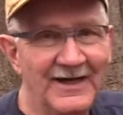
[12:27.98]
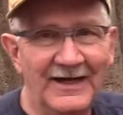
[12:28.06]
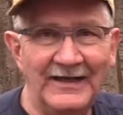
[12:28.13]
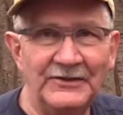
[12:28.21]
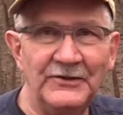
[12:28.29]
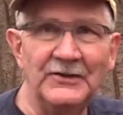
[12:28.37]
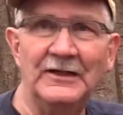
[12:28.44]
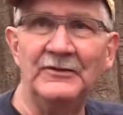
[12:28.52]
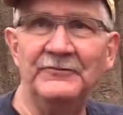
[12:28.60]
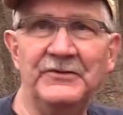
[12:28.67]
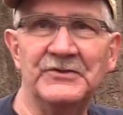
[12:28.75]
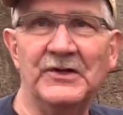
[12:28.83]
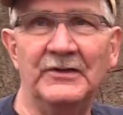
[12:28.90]
I don't know if
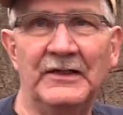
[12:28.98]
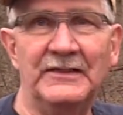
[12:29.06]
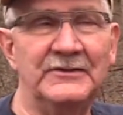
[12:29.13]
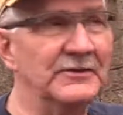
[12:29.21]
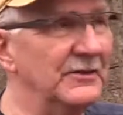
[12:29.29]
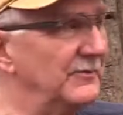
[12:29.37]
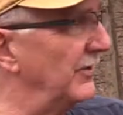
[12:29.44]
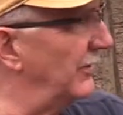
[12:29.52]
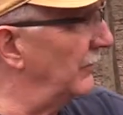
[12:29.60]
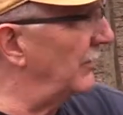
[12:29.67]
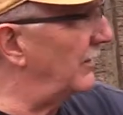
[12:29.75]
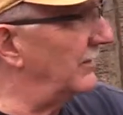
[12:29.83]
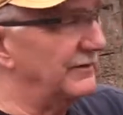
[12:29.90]
you saw it. I took them on a
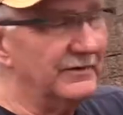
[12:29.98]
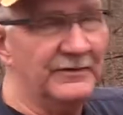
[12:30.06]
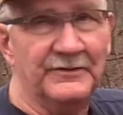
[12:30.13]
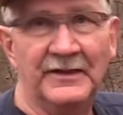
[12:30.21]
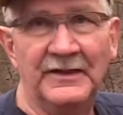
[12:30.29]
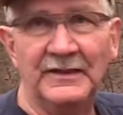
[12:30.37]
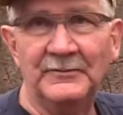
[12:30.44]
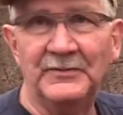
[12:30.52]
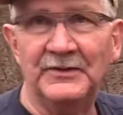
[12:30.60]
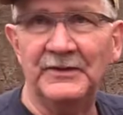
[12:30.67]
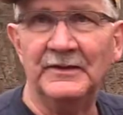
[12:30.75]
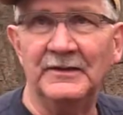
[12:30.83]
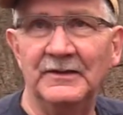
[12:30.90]
walk the other day. I put
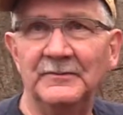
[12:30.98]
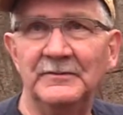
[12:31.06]
that up.